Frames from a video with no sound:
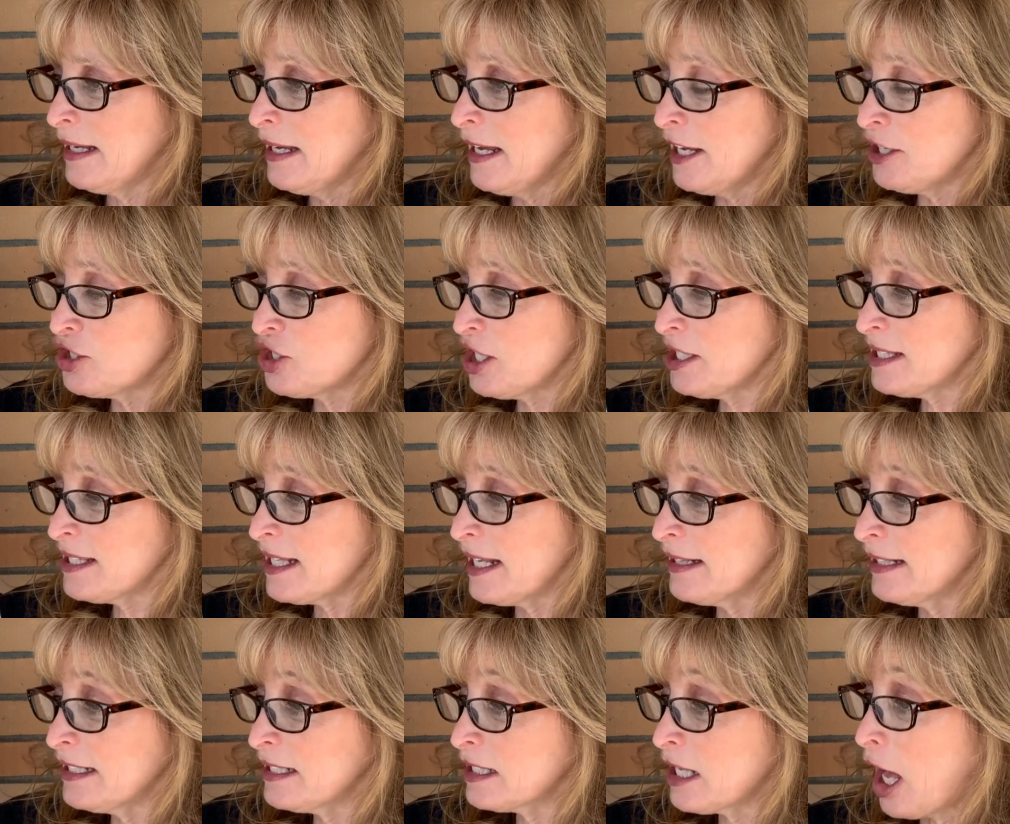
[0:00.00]
And just then
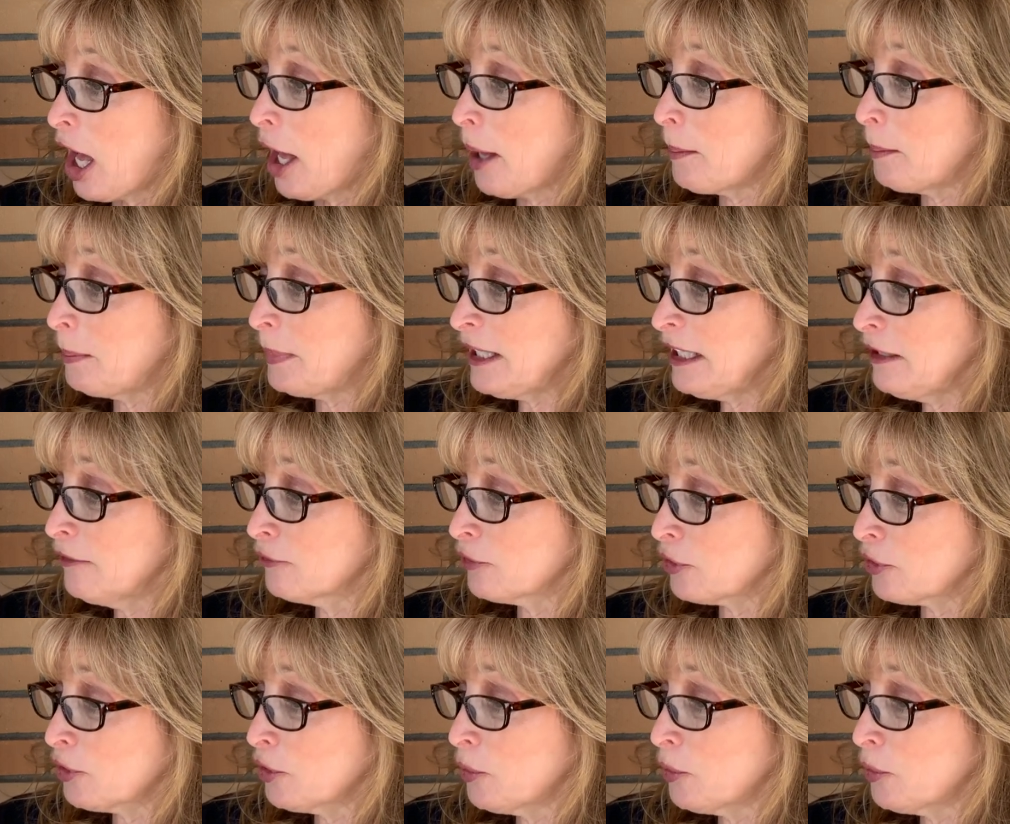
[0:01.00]
they saw a beaver